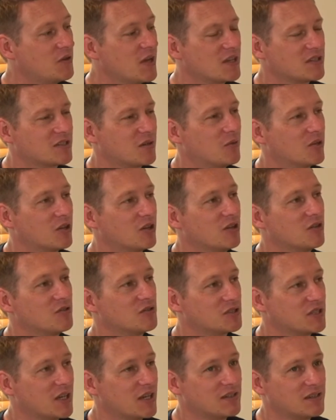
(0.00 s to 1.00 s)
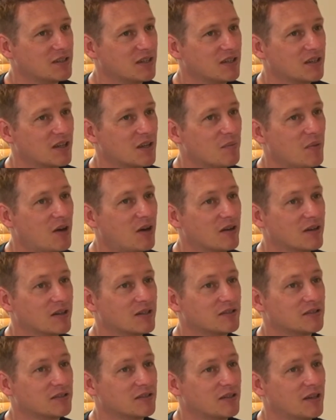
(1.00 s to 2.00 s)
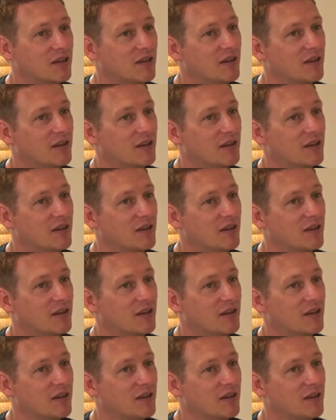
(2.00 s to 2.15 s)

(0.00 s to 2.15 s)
you get someone hallucinating in their mind,